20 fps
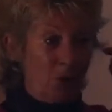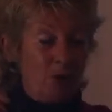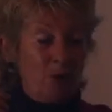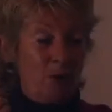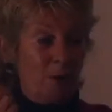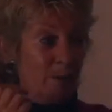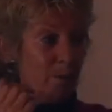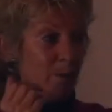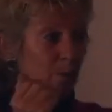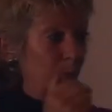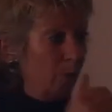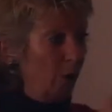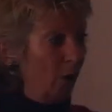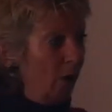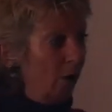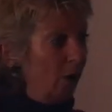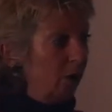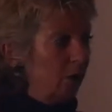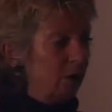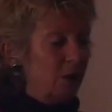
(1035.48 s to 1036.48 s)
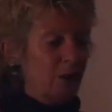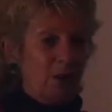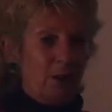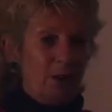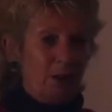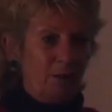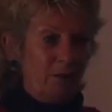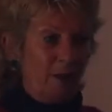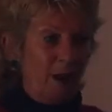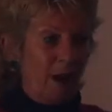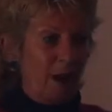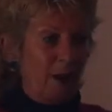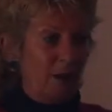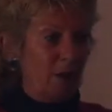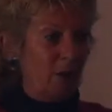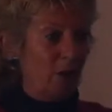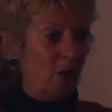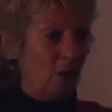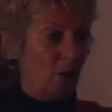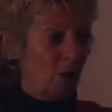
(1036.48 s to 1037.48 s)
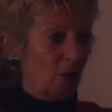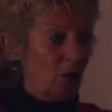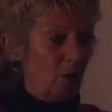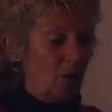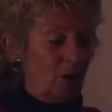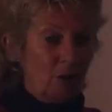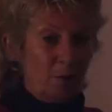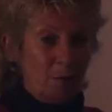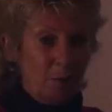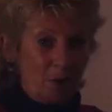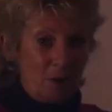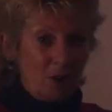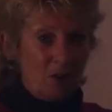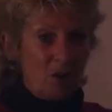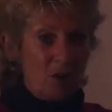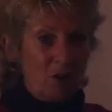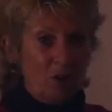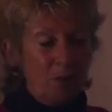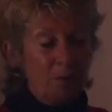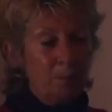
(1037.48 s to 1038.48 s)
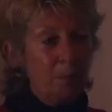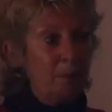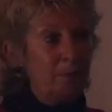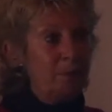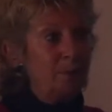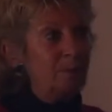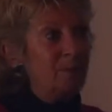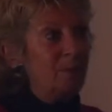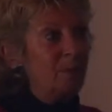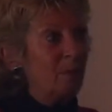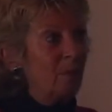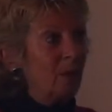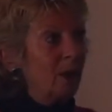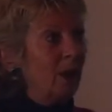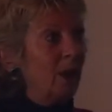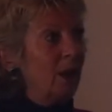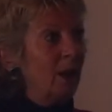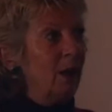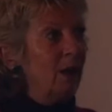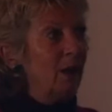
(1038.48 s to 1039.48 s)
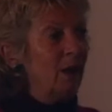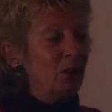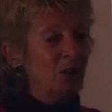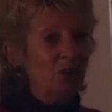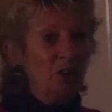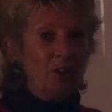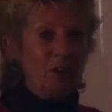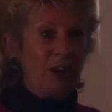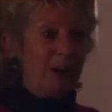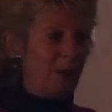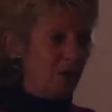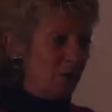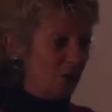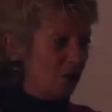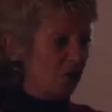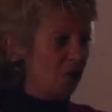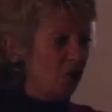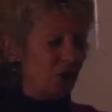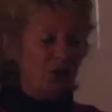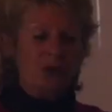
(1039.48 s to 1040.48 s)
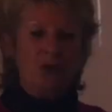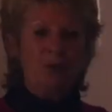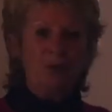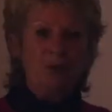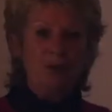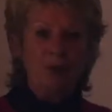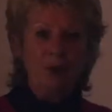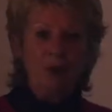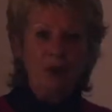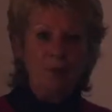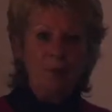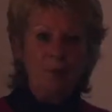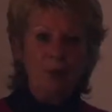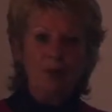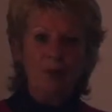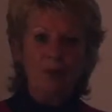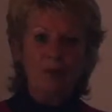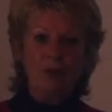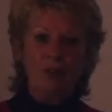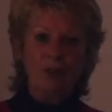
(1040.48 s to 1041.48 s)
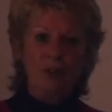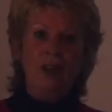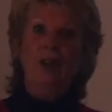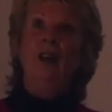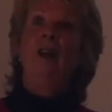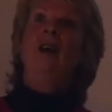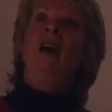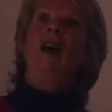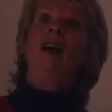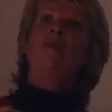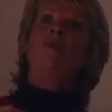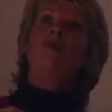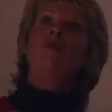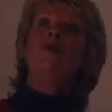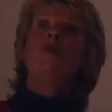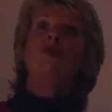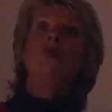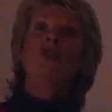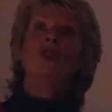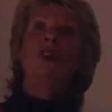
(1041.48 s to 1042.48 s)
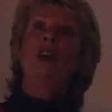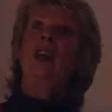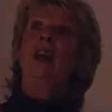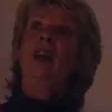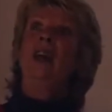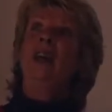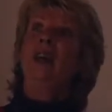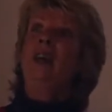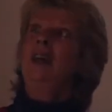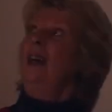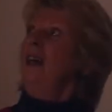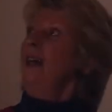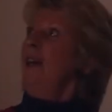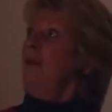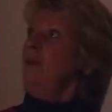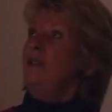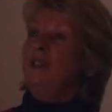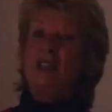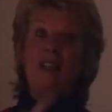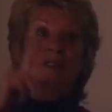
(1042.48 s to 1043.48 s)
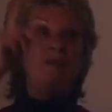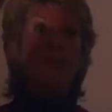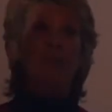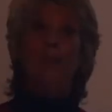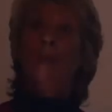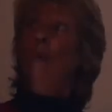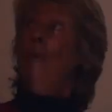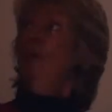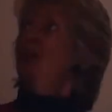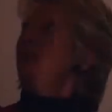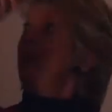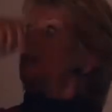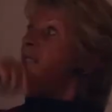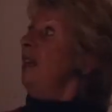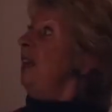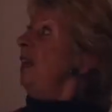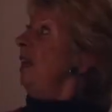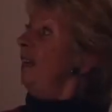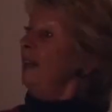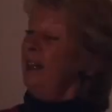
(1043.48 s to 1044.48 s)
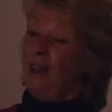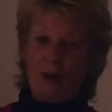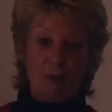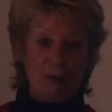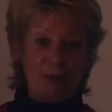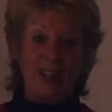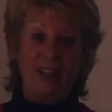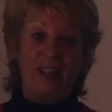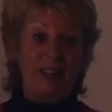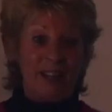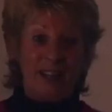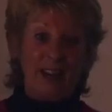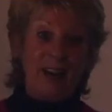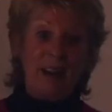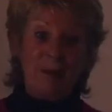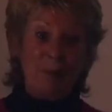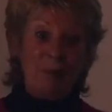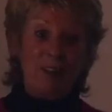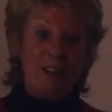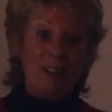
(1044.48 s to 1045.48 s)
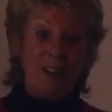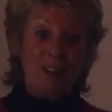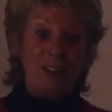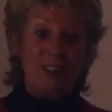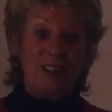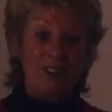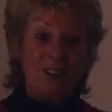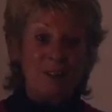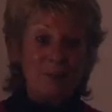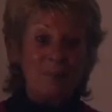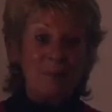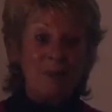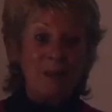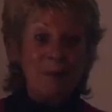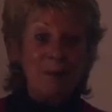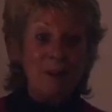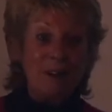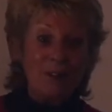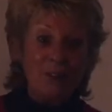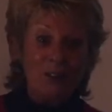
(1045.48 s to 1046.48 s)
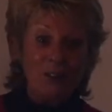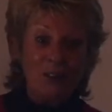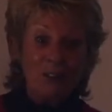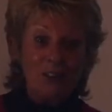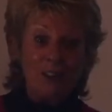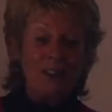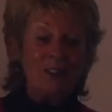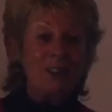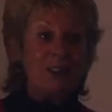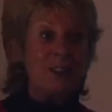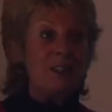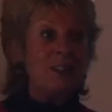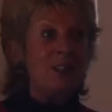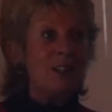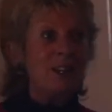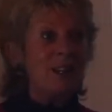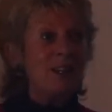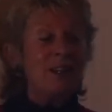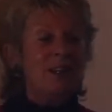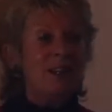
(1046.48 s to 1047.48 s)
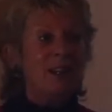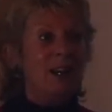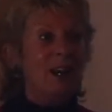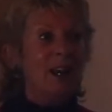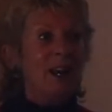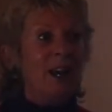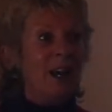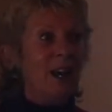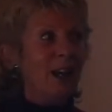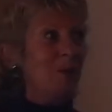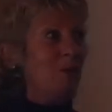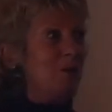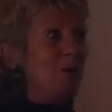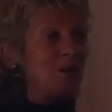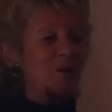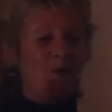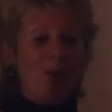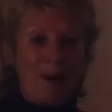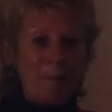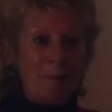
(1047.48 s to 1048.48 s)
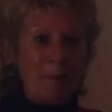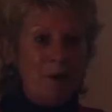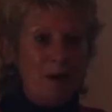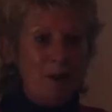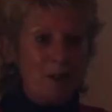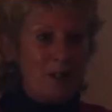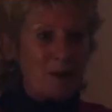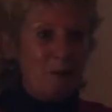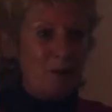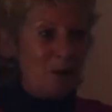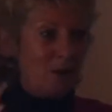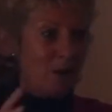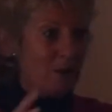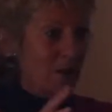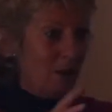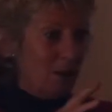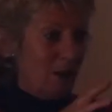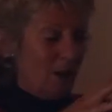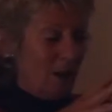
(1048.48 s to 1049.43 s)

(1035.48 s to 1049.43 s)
So I parked the van on a bus stop, got out and stood on the running board and was looking, and I was even pointing, and I was thinking, is anybody going to stop and come and have a look at this thing? And it was fabulous. It was